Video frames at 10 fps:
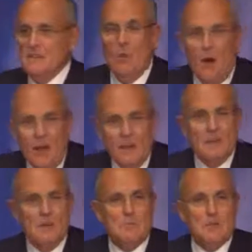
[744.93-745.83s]

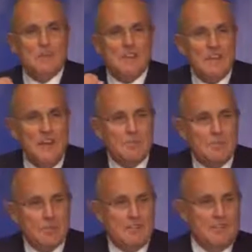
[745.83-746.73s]
Why? Because they can't
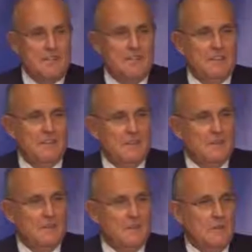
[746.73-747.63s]
be trusted.
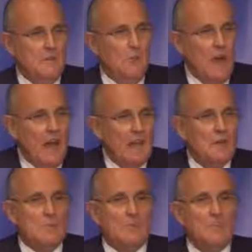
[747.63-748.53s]
Why?
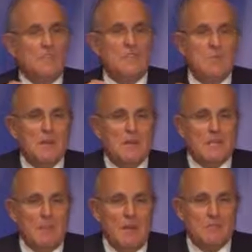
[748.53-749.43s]
Because they're the
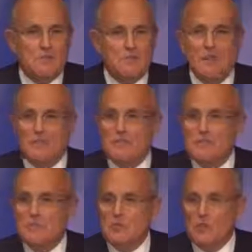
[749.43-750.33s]
biggest sponsor of
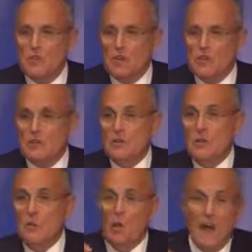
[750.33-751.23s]
terrorism in the world.
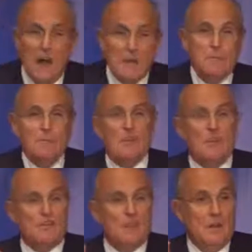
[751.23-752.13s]
Why?
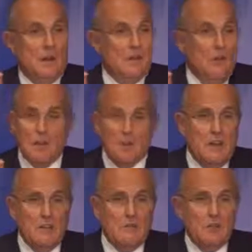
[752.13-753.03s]
Because of all the
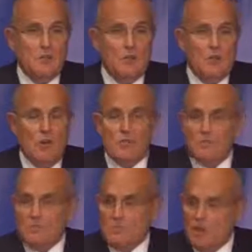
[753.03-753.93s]
governments in the
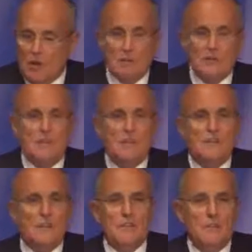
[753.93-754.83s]
world, currently,
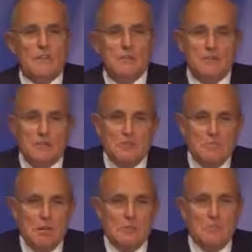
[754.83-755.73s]
they're the ones who have
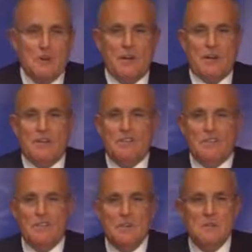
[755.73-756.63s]
killed the most
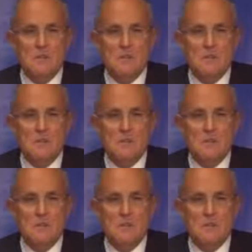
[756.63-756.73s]
Americans.